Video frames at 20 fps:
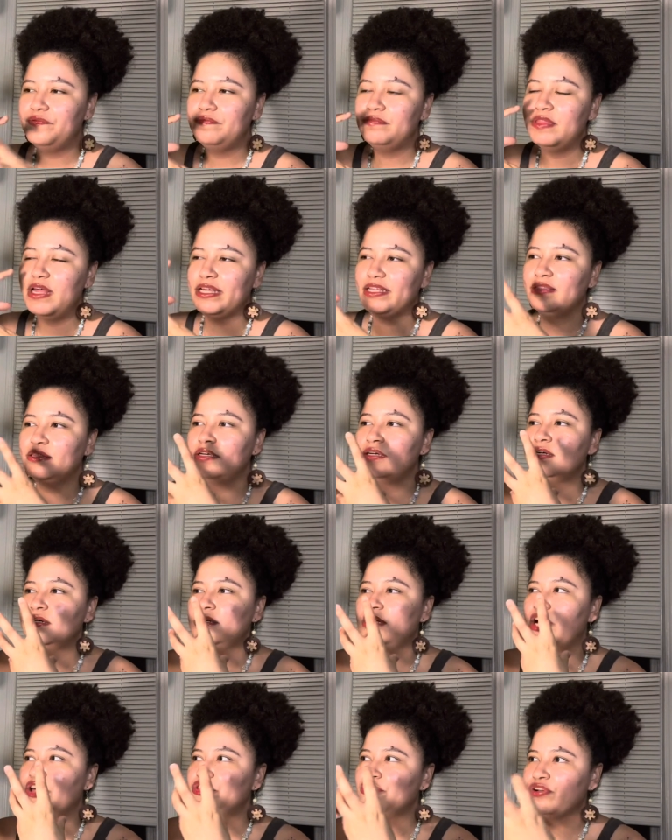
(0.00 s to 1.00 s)
like the
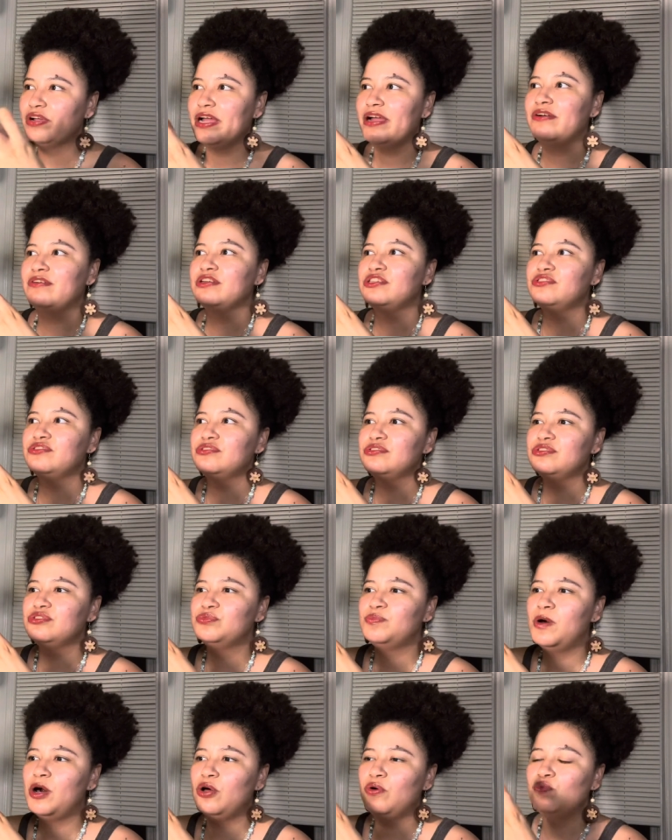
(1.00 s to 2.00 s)
other characters
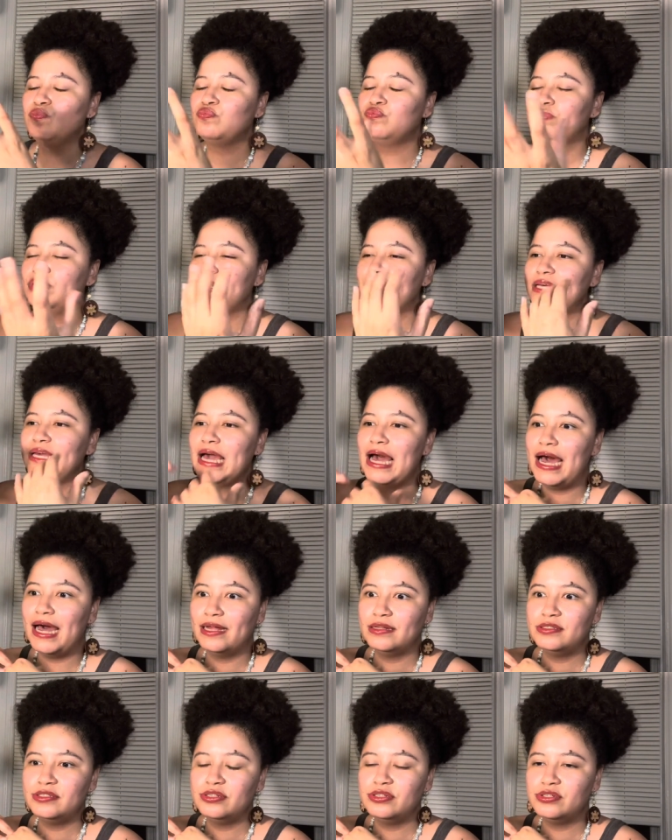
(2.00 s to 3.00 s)
as well really
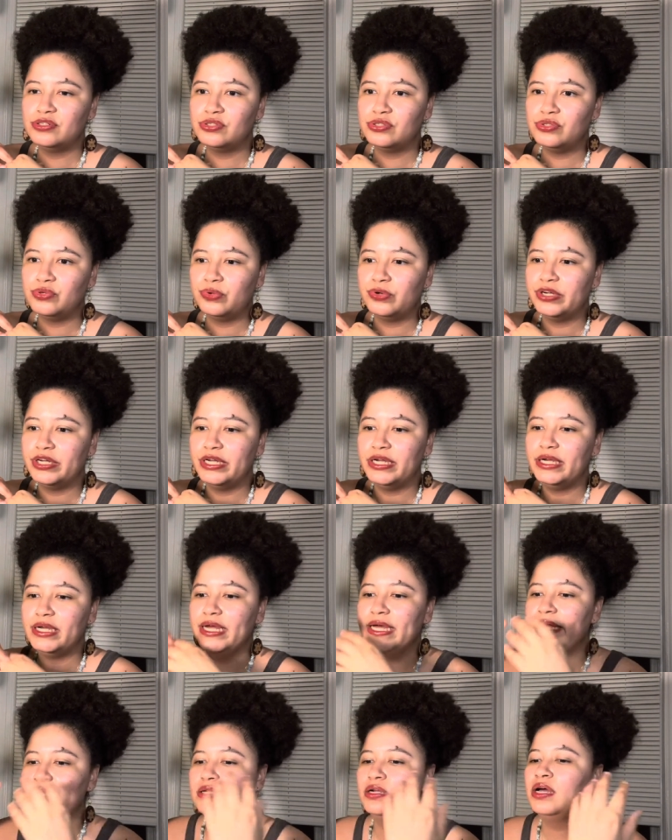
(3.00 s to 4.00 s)
add to the story
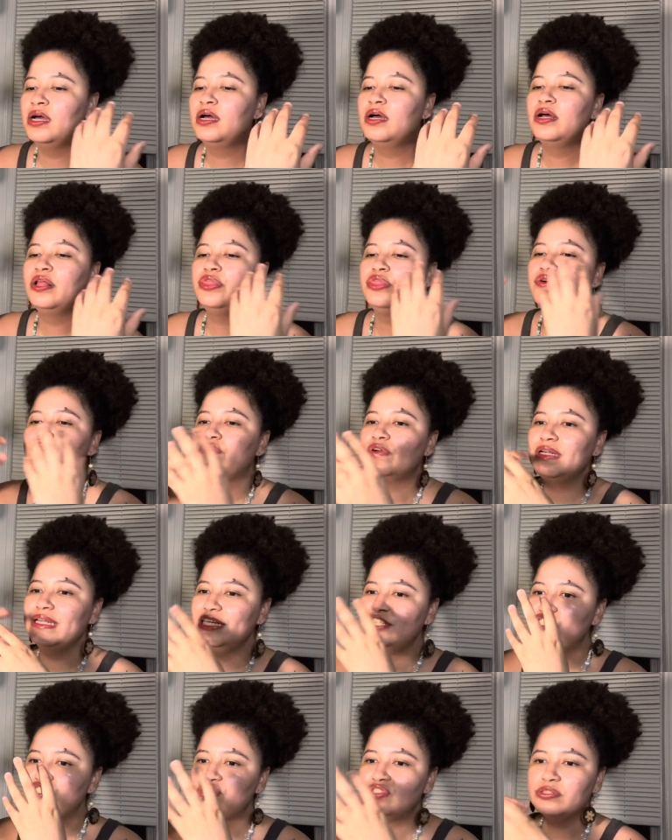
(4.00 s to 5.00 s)
and the
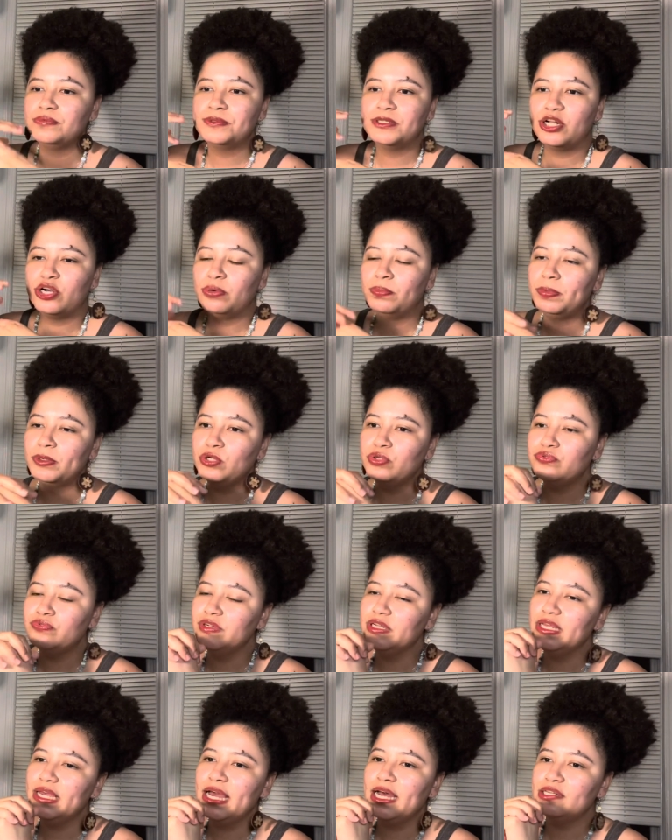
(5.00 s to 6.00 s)
relationships that are built
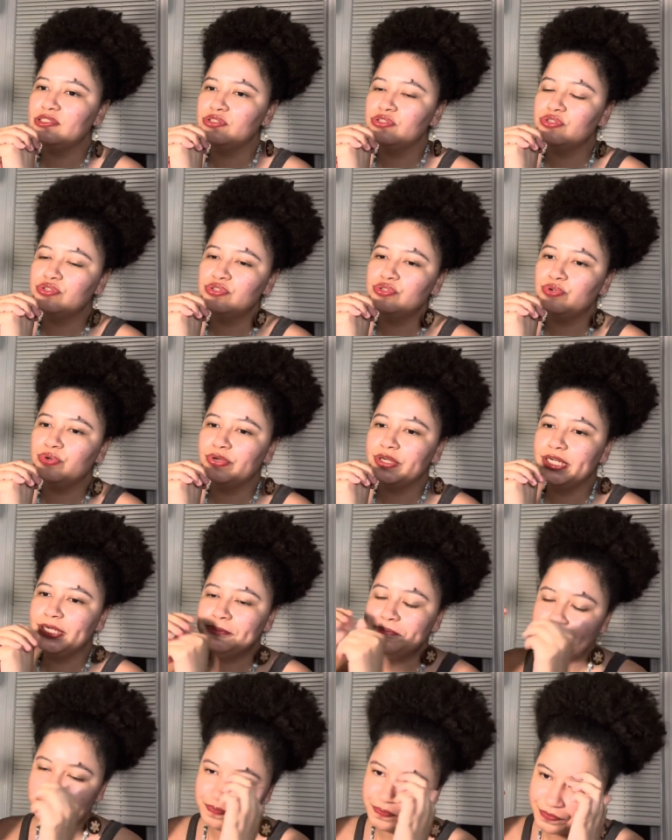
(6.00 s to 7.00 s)
really add to the story